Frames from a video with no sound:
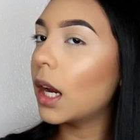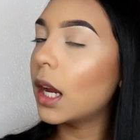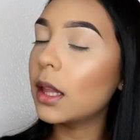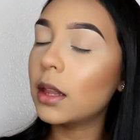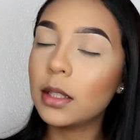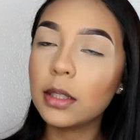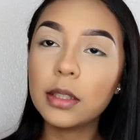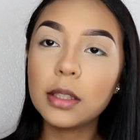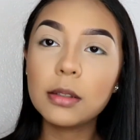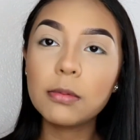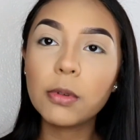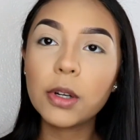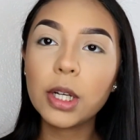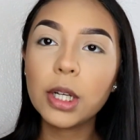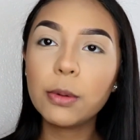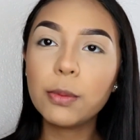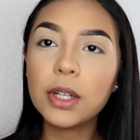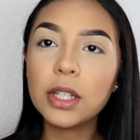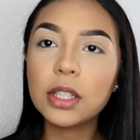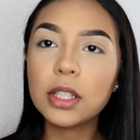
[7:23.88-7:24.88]
And this is
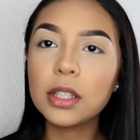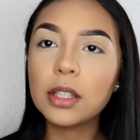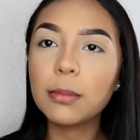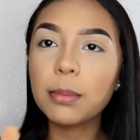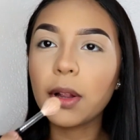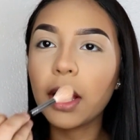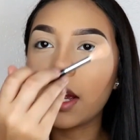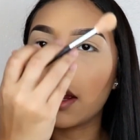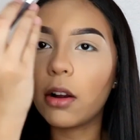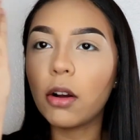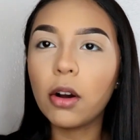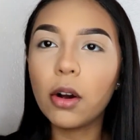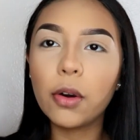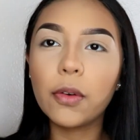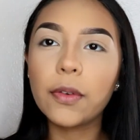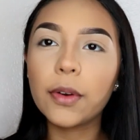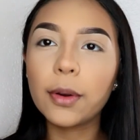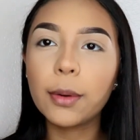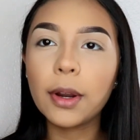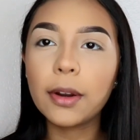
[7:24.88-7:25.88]
where we just apply it
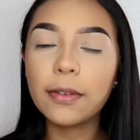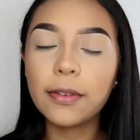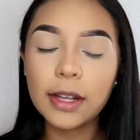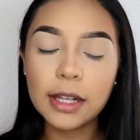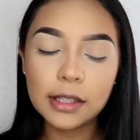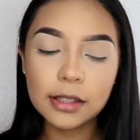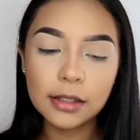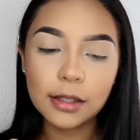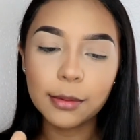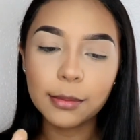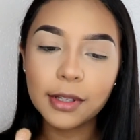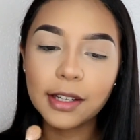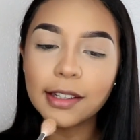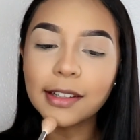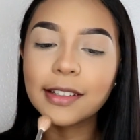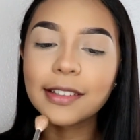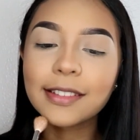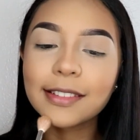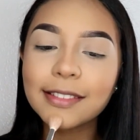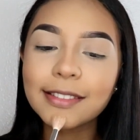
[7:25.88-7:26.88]
all over our face, okay?